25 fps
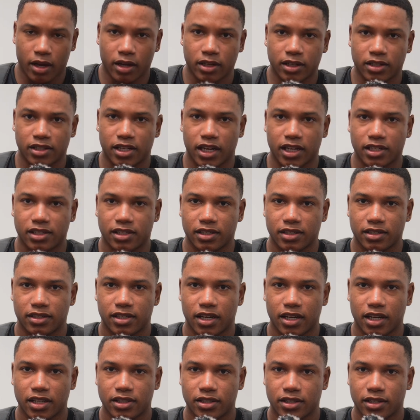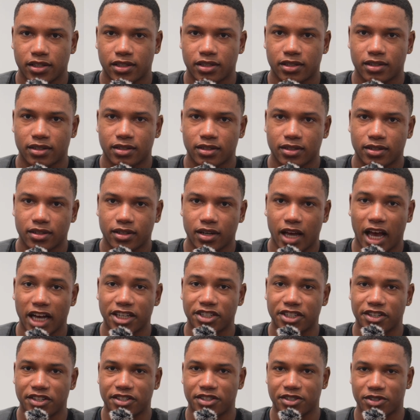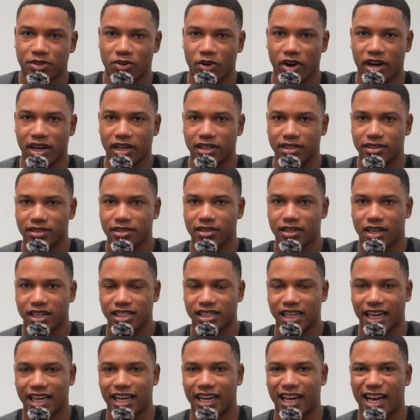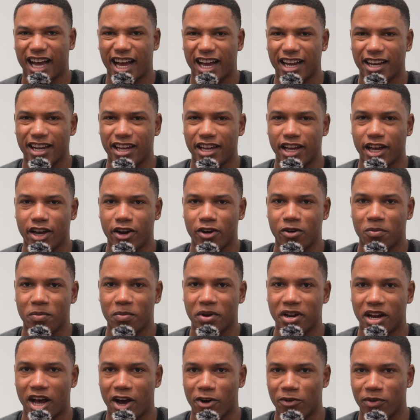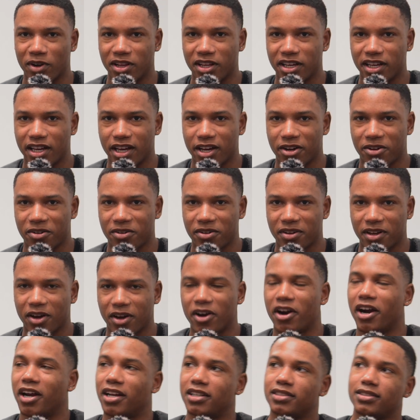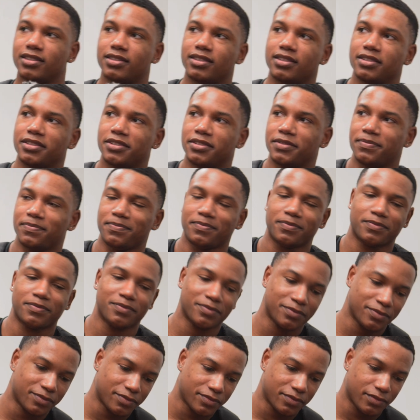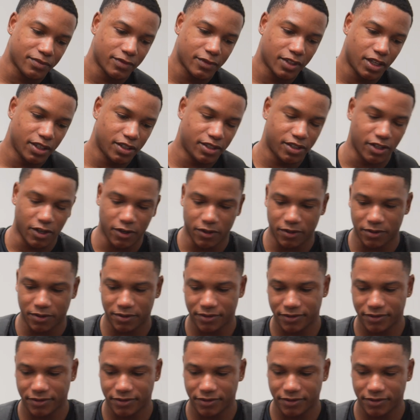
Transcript: Testing, testing. Actually, this is great because I can kind of yell, but not really yell. All right. So,